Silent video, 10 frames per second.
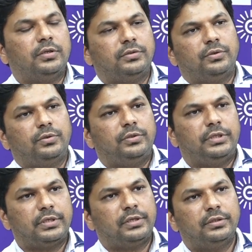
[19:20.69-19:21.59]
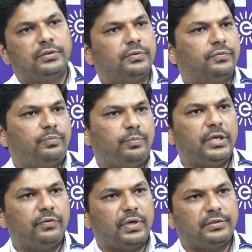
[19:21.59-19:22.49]
So these are the
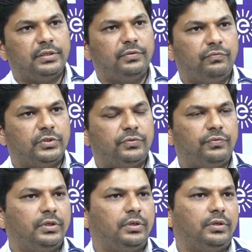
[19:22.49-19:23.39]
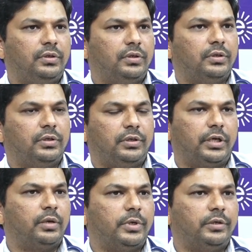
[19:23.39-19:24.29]
main vaccine which we
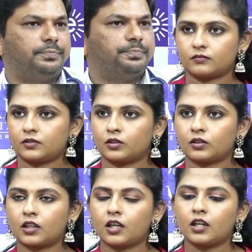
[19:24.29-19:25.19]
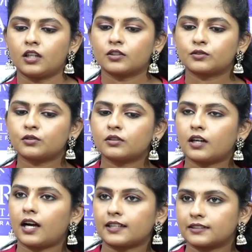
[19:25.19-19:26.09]
recommend. Okay.
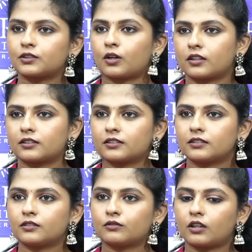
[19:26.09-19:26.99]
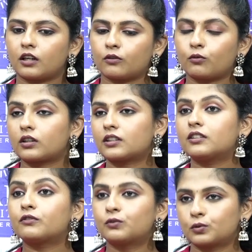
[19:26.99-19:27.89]
So as a doctor, what are
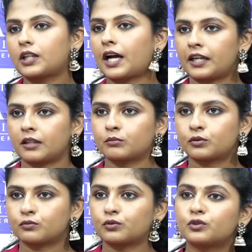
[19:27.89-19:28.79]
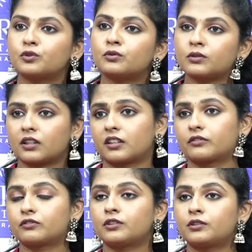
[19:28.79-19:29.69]
the food items would you
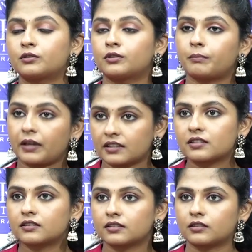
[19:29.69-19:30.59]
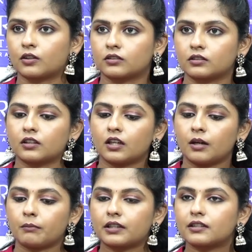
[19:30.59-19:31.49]
refer to your patients, doctor?
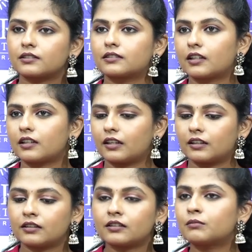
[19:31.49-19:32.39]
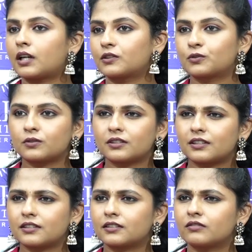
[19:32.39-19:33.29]
Because in the monsoon
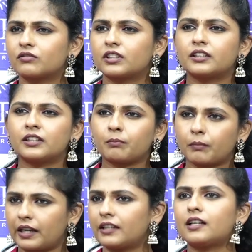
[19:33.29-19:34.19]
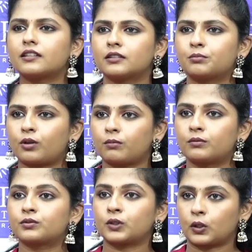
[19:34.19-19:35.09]
season, we get many other
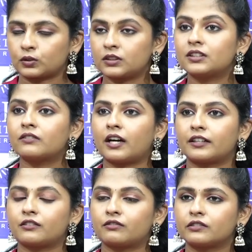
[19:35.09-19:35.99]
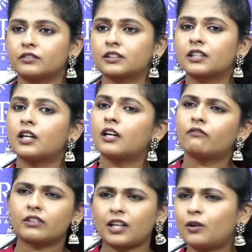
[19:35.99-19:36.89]
problems, not only the viral fevers.
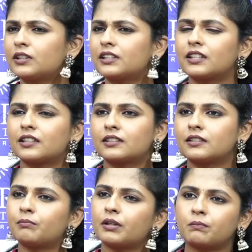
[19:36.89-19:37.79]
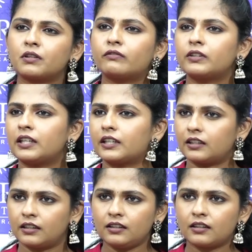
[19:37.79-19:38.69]
Without any reason, people feel
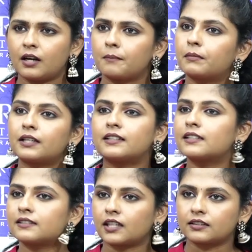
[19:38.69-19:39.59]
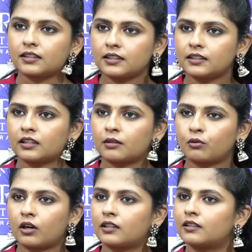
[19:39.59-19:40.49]
ill, but there is nothing in their
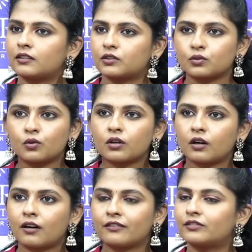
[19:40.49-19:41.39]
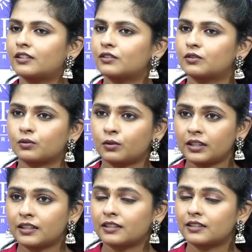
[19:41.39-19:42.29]
body. There is no cough, there is no
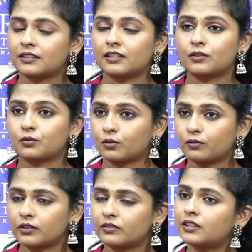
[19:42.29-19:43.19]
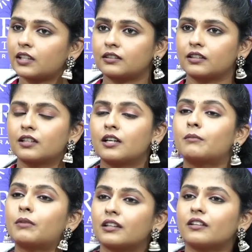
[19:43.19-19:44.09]
illness, there is no fever, nothing.
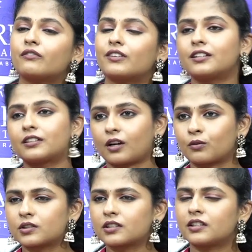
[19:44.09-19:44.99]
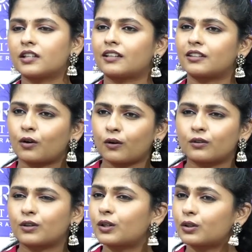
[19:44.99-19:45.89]
but they feel drowsy and
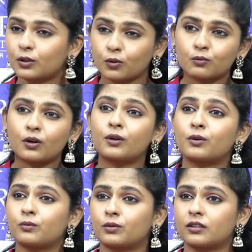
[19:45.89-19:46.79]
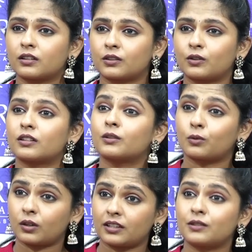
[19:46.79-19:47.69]
they don't want to work, nor they
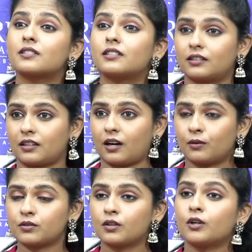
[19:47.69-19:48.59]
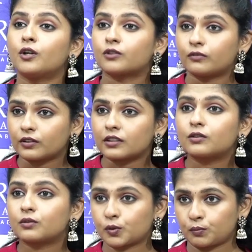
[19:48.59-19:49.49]
wanted to sit in the house. So for
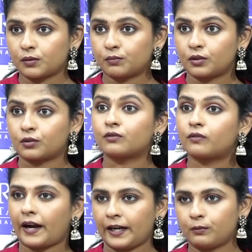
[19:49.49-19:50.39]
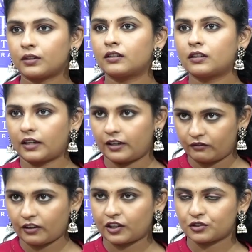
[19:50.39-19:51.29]
those people to fight with that
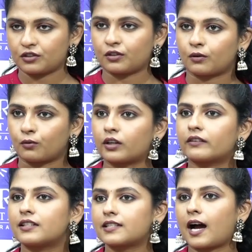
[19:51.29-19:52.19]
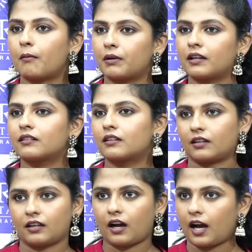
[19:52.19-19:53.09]
infection or whatever is happening
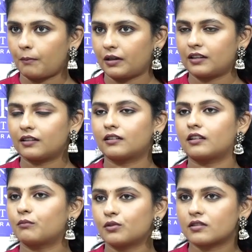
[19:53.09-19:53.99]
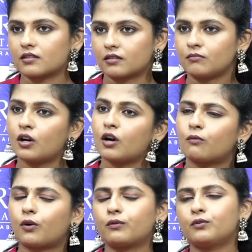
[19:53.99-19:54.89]
in their immune system,
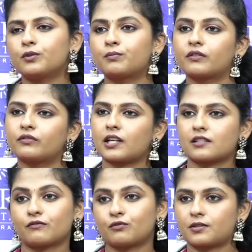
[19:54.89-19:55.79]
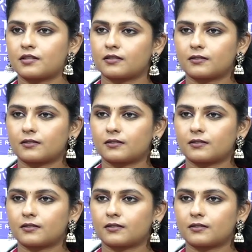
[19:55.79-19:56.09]
what would you prefer as a food, sir?